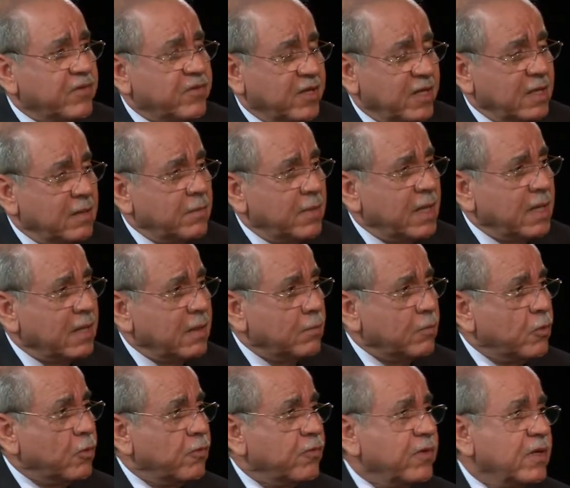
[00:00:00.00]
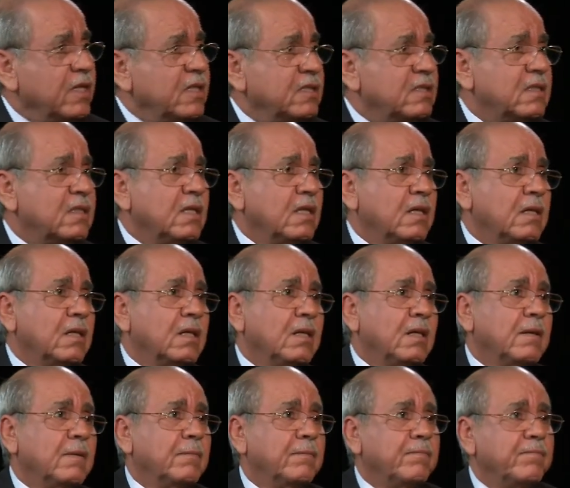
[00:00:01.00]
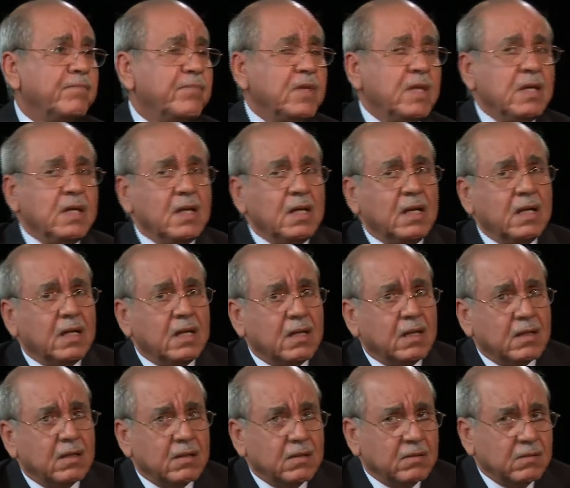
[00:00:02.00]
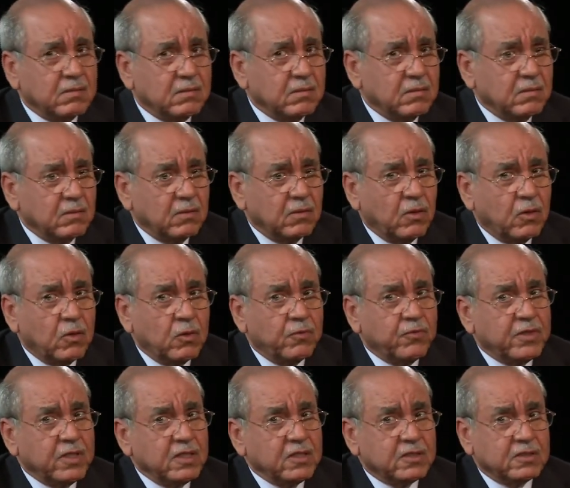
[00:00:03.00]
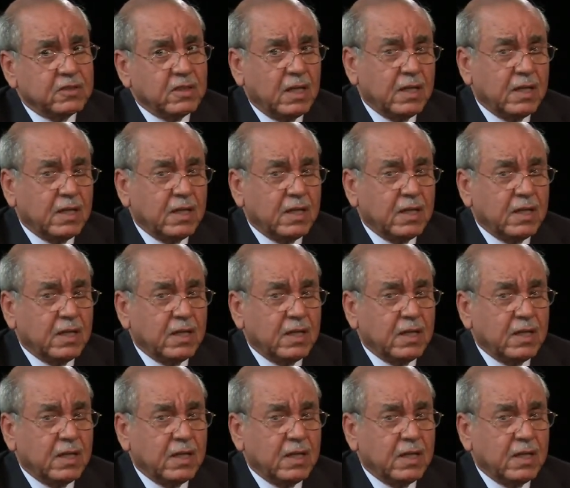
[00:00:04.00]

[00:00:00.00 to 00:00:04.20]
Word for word: cinema, the movies, the, um, uh, all of this.